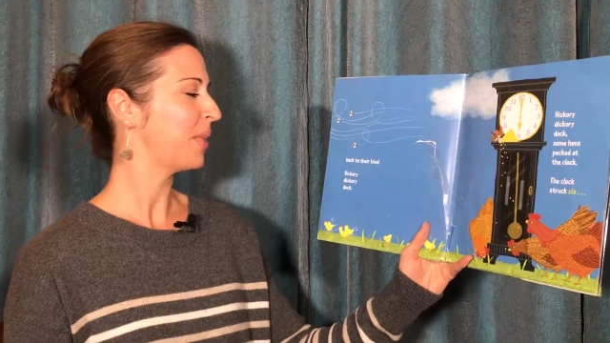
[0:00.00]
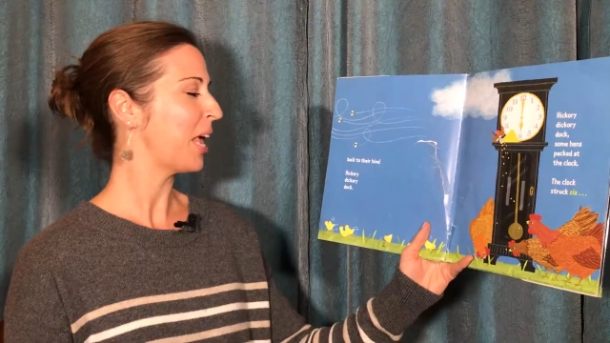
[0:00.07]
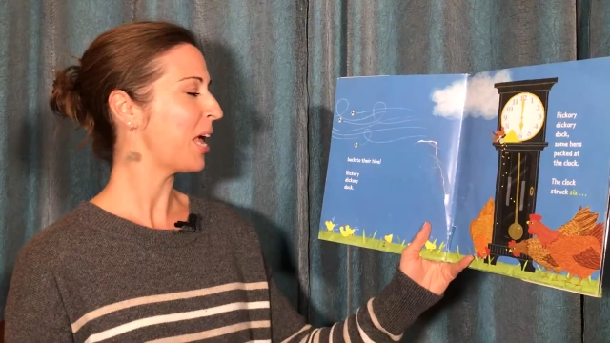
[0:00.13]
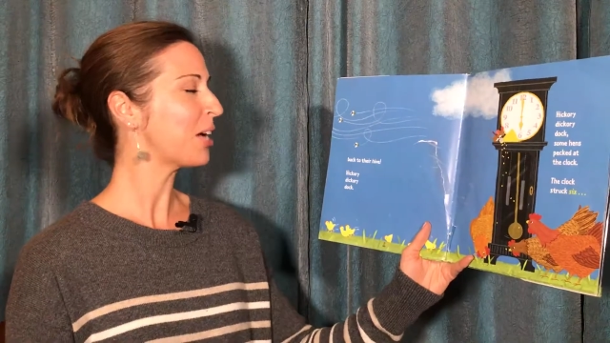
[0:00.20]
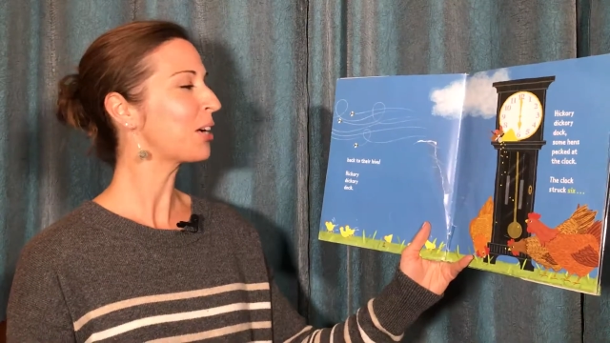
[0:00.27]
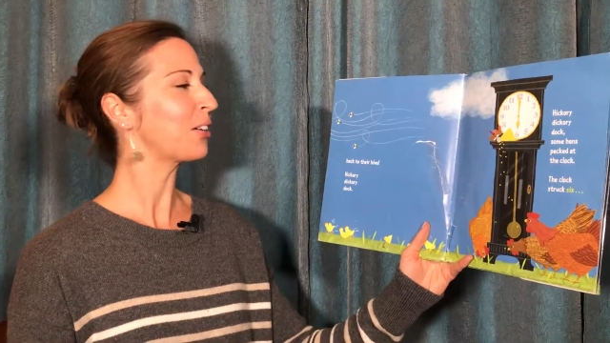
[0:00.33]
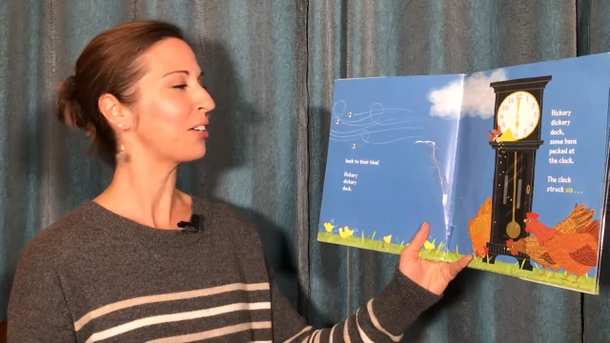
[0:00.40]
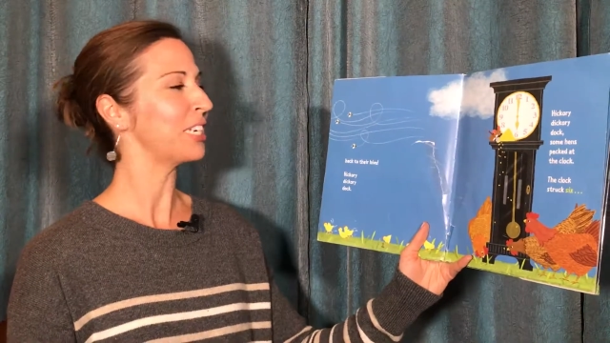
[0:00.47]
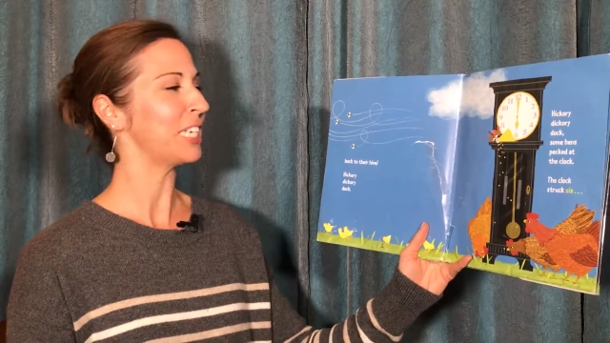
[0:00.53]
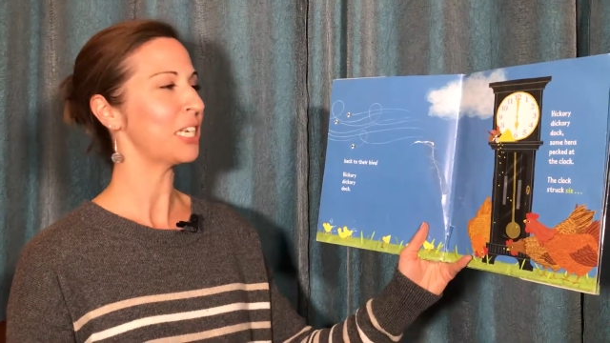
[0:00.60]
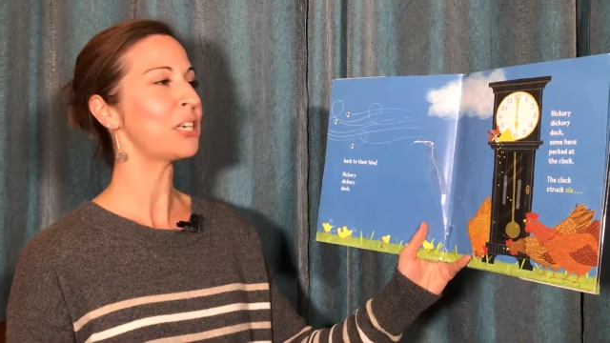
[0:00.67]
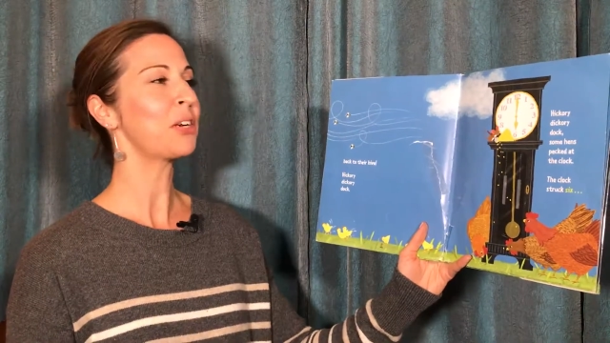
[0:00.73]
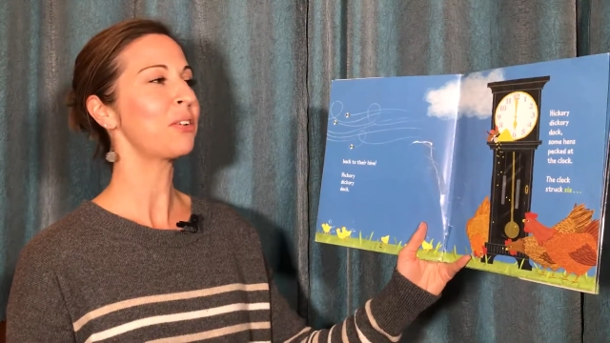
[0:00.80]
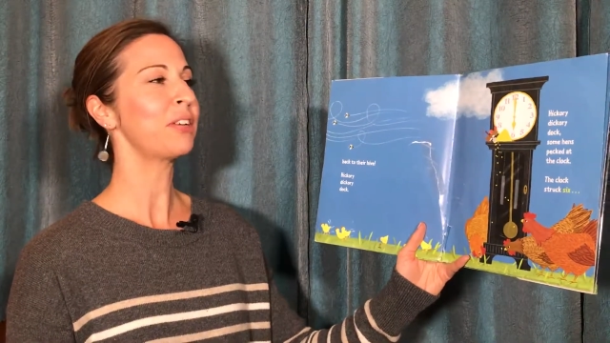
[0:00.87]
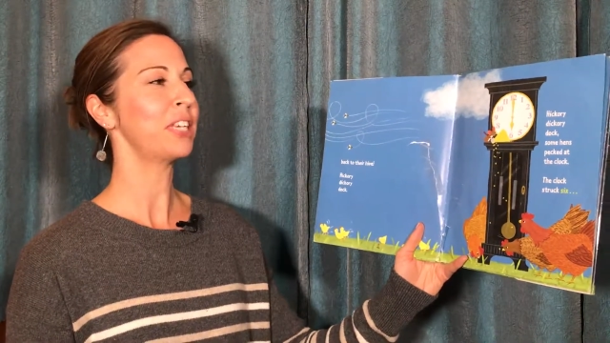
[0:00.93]
Hickory
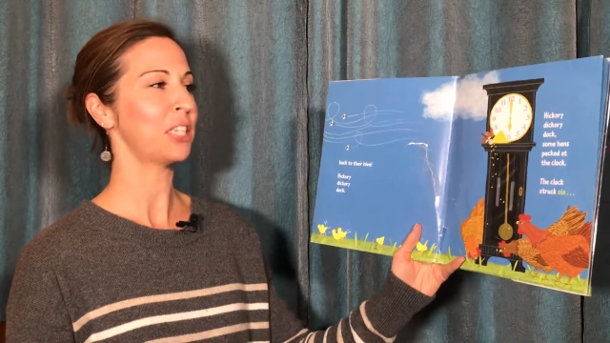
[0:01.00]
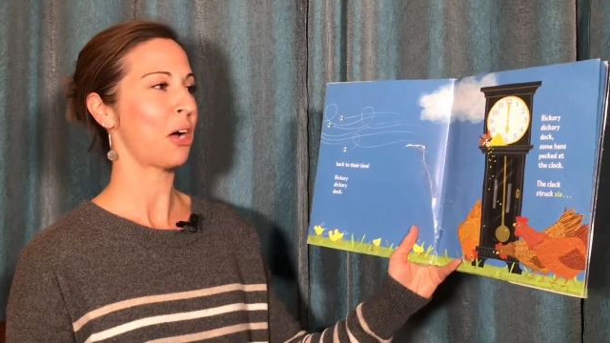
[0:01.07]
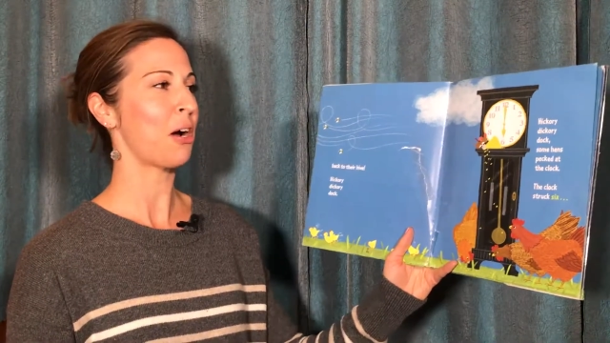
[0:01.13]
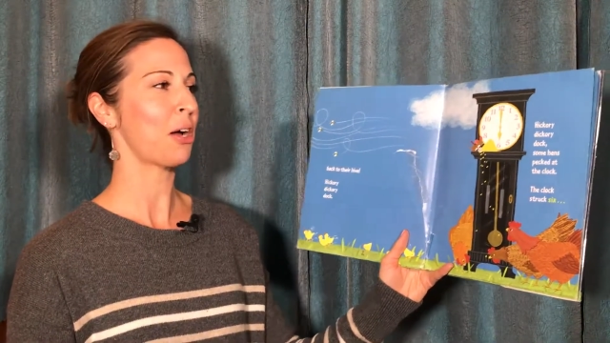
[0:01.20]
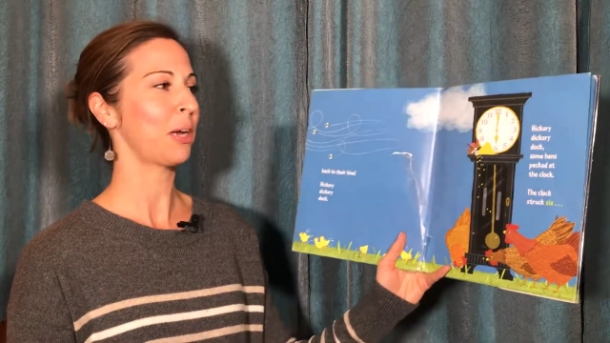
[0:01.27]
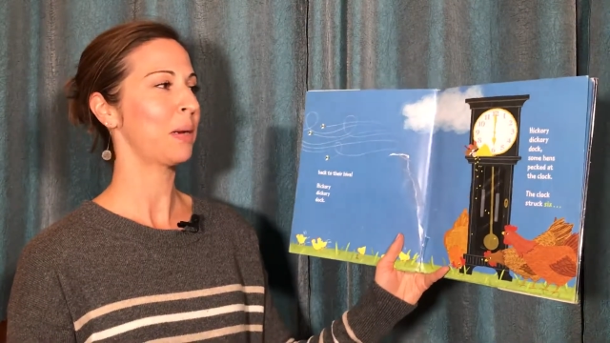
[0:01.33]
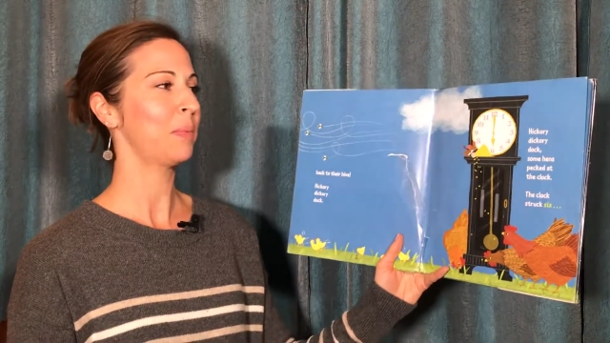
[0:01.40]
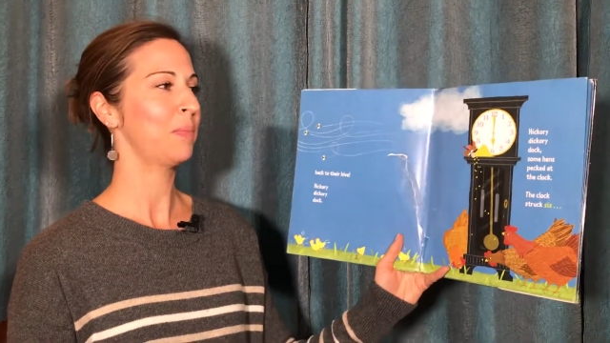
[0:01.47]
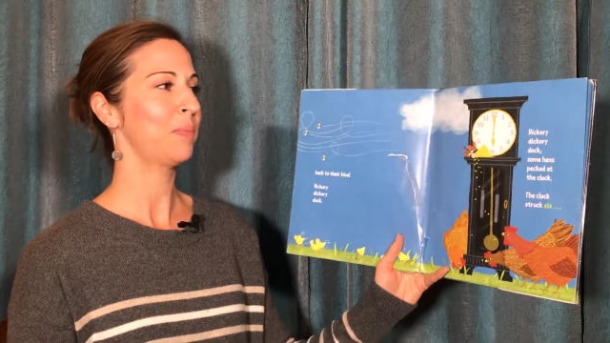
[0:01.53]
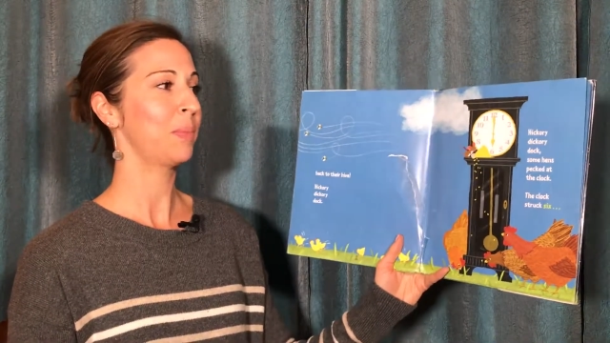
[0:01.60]
dickory dock.